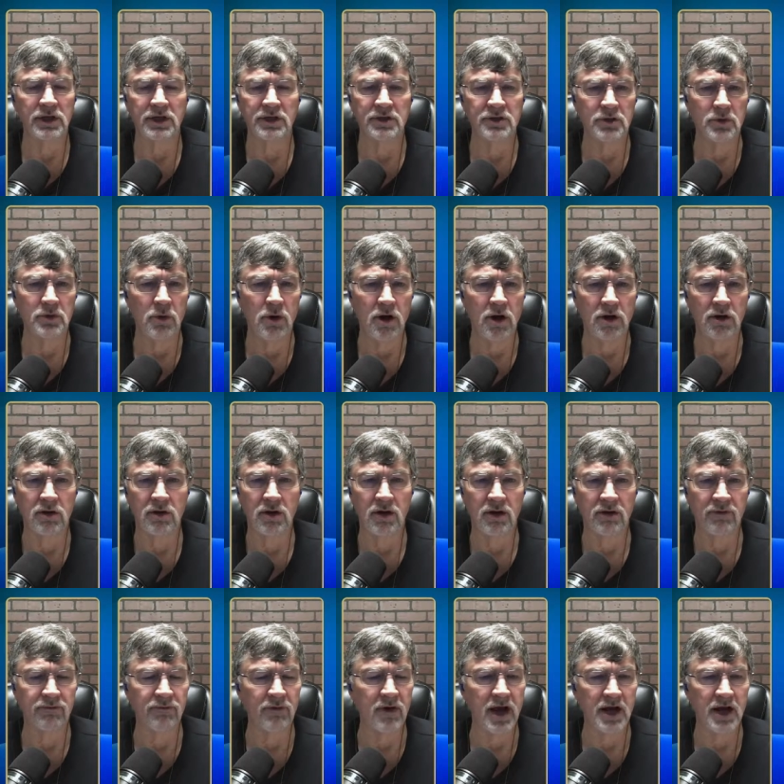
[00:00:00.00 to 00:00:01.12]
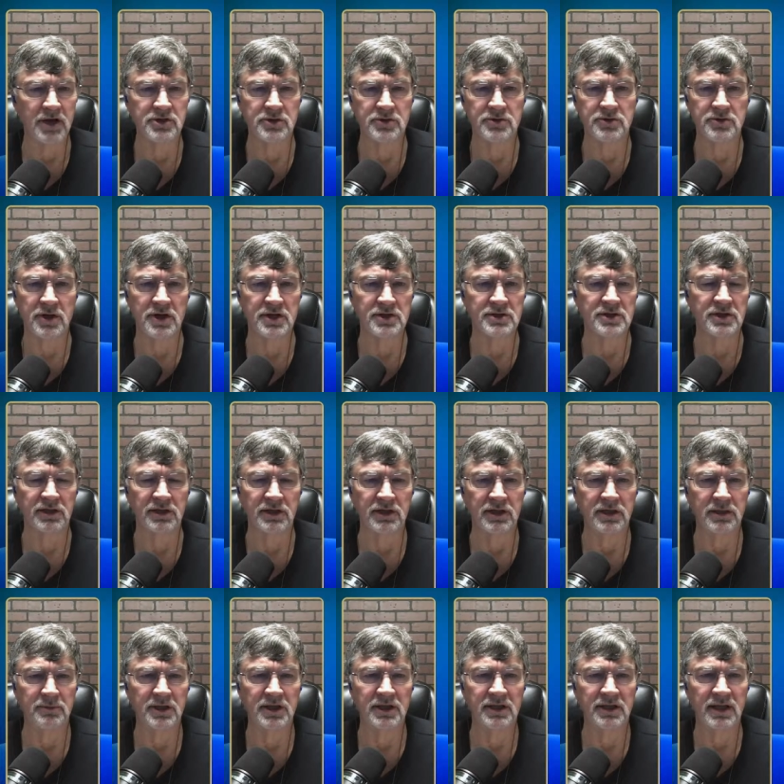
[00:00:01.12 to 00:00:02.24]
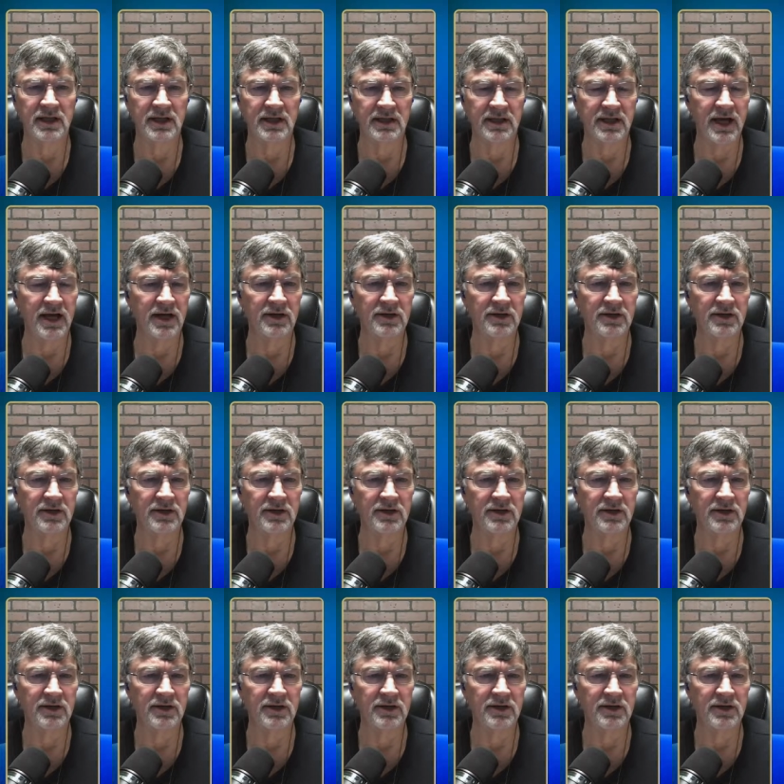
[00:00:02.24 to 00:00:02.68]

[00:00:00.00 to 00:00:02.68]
We're going to do our fracture trace and liniment